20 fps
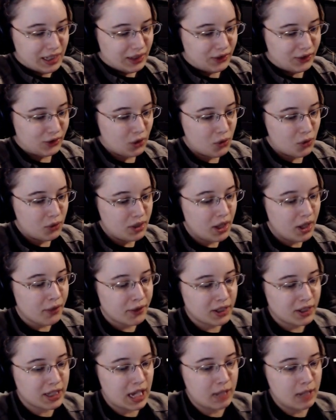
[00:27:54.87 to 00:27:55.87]
So
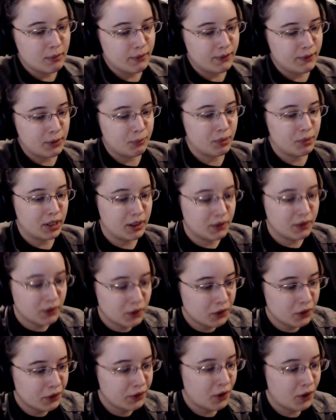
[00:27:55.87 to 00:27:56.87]
nothing came of it, but
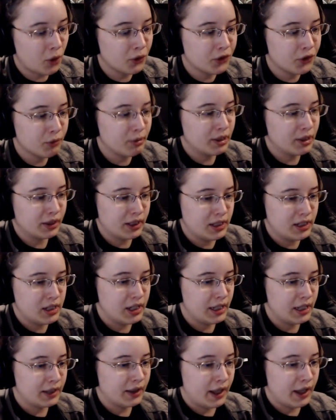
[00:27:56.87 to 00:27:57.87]

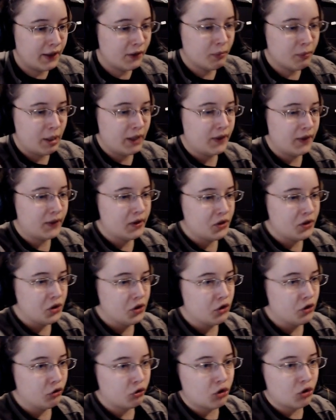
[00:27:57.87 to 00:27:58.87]
ultimately it led to my
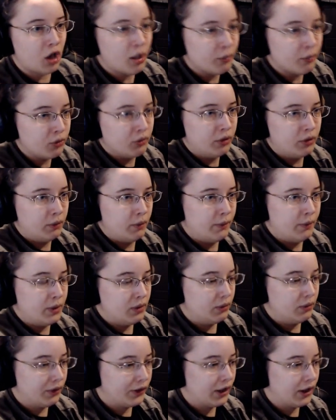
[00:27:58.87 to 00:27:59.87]
decision to stop doing
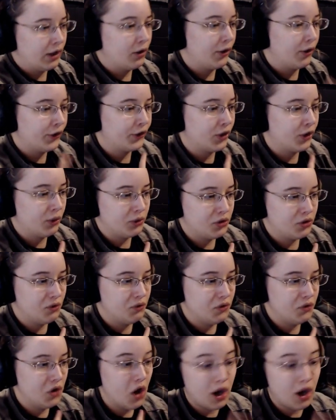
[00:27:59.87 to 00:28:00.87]
reviews and also to
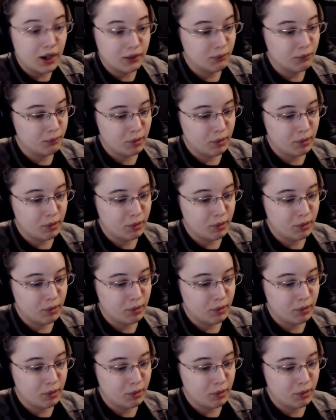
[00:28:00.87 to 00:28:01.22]
not